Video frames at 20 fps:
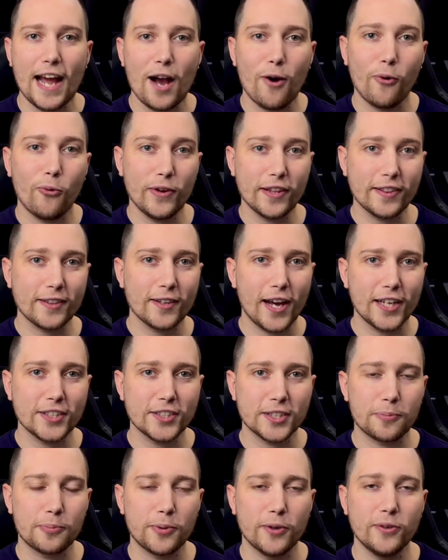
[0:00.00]
Now with
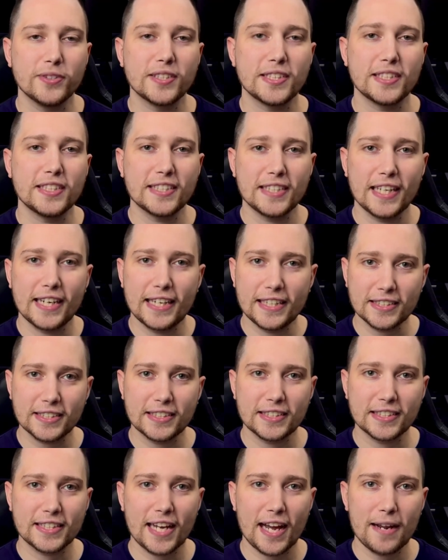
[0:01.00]
Logic Pro, since it is
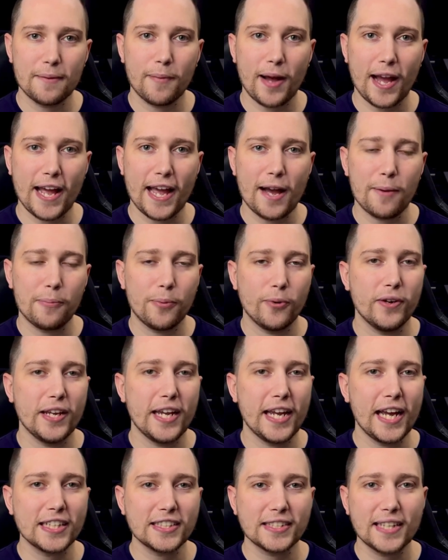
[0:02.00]
designed by Apple,
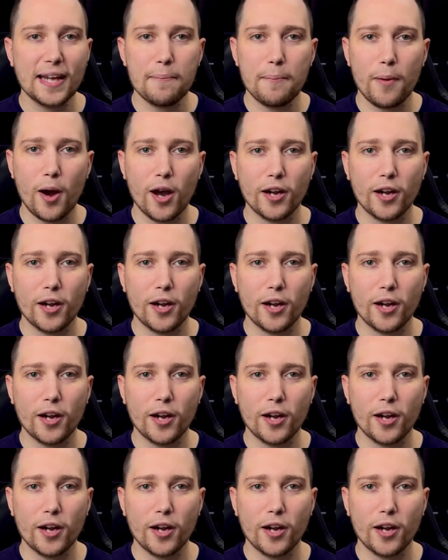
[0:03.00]
it has that